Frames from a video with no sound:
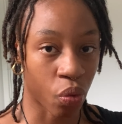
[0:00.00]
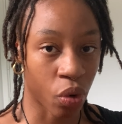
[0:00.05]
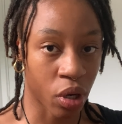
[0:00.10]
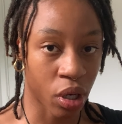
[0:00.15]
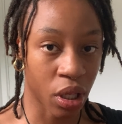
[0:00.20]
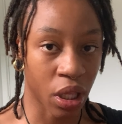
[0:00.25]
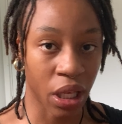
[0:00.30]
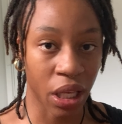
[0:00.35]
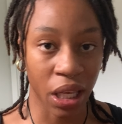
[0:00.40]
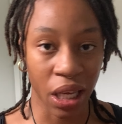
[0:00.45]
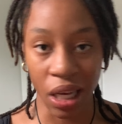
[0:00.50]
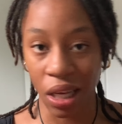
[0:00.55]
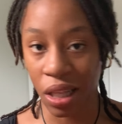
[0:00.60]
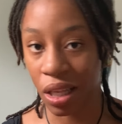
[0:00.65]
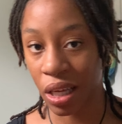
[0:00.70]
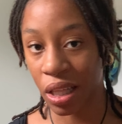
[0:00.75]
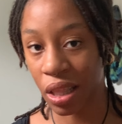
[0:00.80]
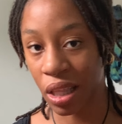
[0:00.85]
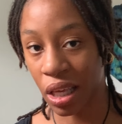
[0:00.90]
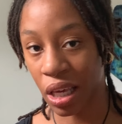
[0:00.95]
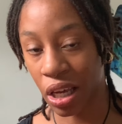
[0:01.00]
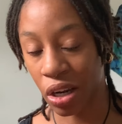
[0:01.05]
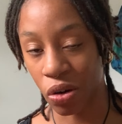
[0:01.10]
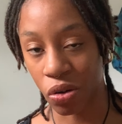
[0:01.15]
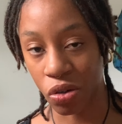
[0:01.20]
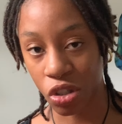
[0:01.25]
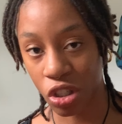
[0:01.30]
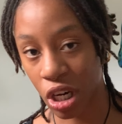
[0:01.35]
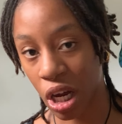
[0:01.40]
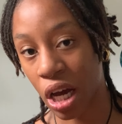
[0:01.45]
really healing the inner
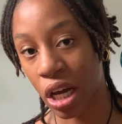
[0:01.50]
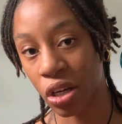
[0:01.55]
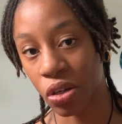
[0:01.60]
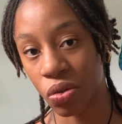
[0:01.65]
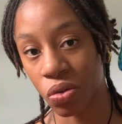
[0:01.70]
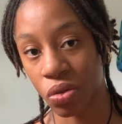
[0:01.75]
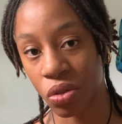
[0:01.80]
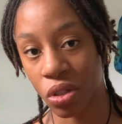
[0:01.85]
child.